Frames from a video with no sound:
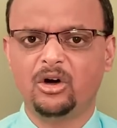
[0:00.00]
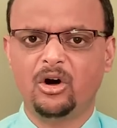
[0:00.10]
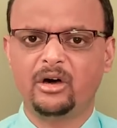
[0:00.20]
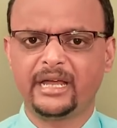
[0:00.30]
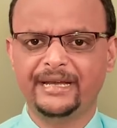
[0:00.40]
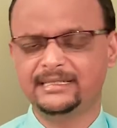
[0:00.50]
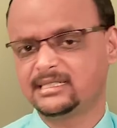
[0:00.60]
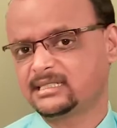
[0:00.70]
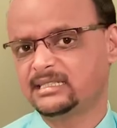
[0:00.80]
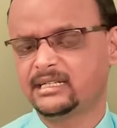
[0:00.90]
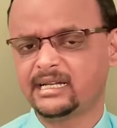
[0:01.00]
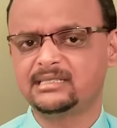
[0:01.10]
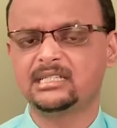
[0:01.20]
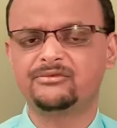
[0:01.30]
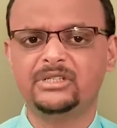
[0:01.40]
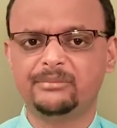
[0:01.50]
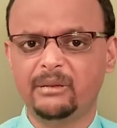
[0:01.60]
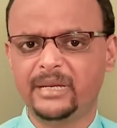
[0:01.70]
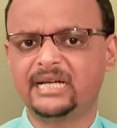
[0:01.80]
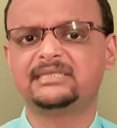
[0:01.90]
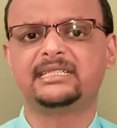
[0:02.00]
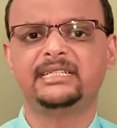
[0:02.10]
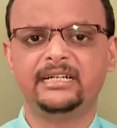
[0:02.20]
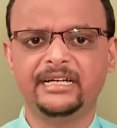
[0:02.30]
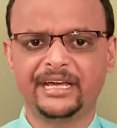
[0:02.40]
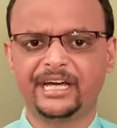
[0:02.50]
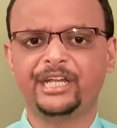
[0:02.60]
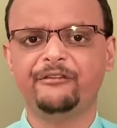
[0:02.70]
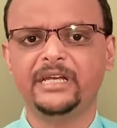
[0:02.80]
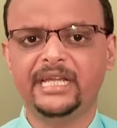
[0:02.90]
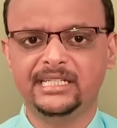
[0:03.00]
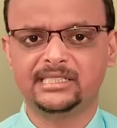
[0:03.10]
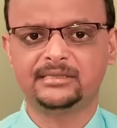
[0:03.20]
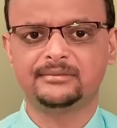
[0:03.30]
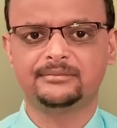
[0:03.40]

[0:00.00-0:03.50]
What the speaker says: or any such other reasons which may be considered negative in nature.